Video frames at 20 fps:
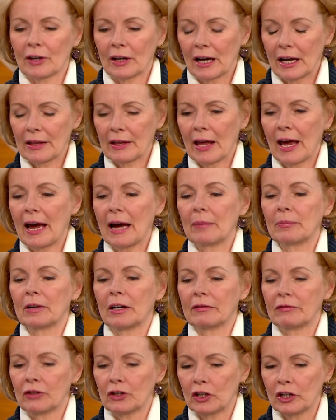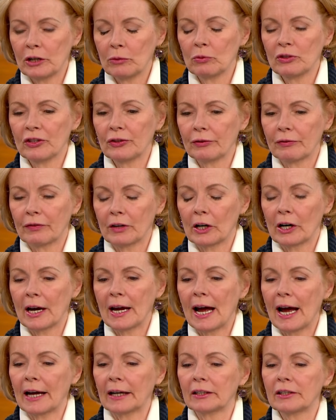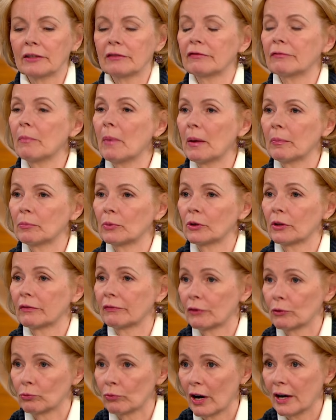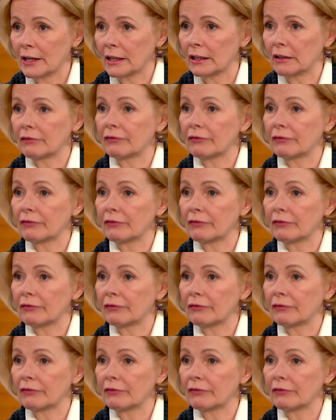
I got in the habit of, she was a very active member of the Reagan